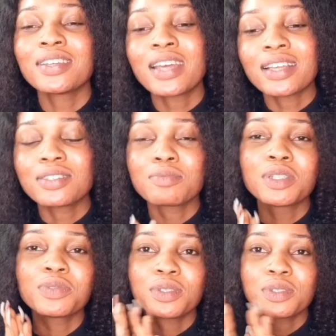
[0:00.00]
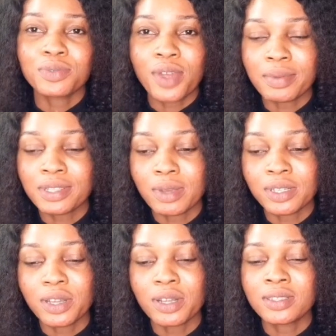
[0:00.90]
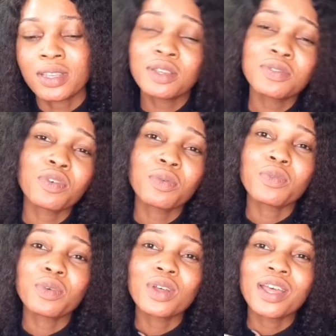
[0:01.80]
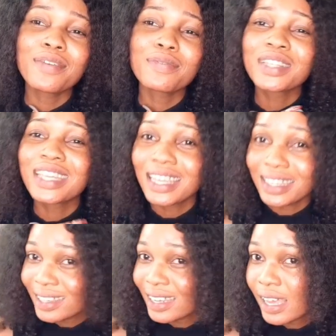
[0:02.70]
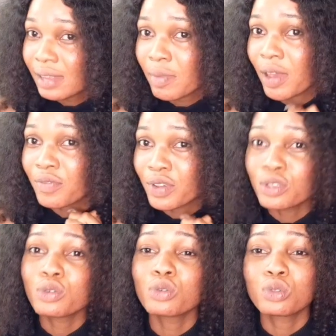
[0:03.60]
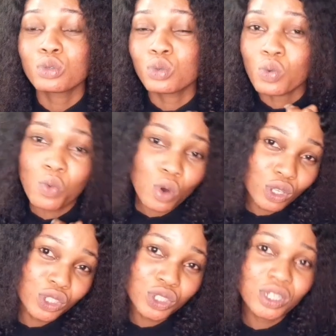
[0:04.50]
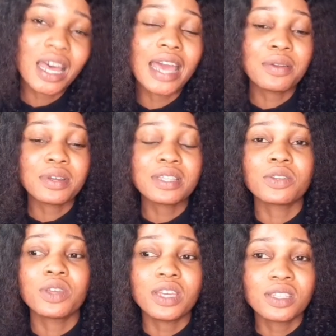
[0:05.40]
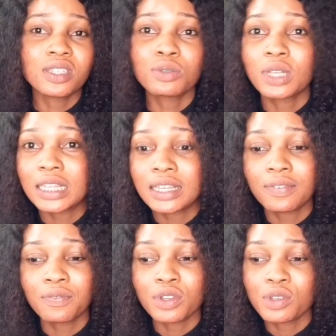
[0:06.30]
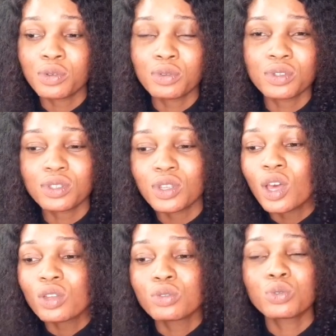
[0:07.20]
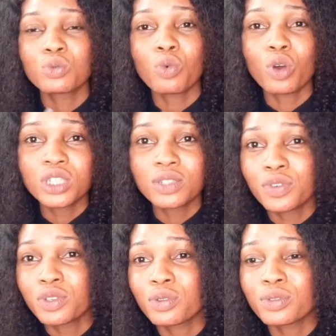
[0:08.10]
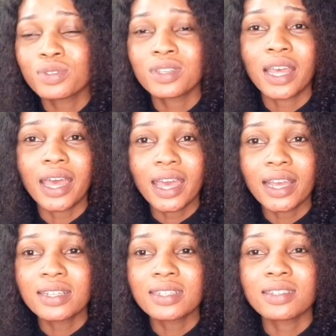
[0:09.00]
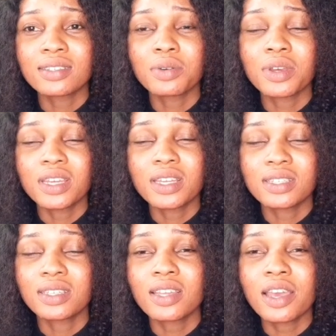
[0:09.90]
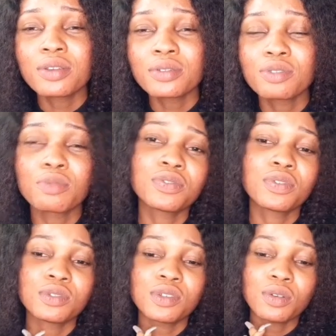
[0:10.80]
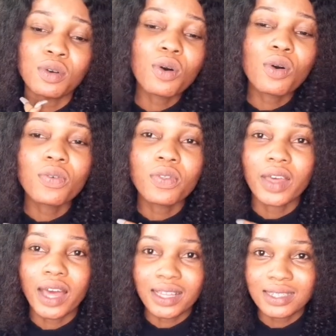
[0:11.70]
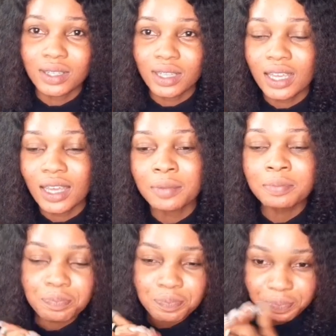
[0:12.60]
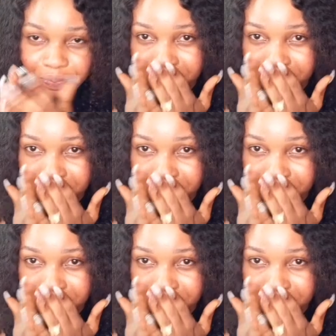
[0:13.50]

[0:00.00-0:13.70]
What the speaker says: Thank you guys so much for subscribing to my channel. Thanks for even clicking my videos to watch. I know it's not easy to click videos to watch videos to the end. It's not easy. Thank you so much for doing all that, Kim.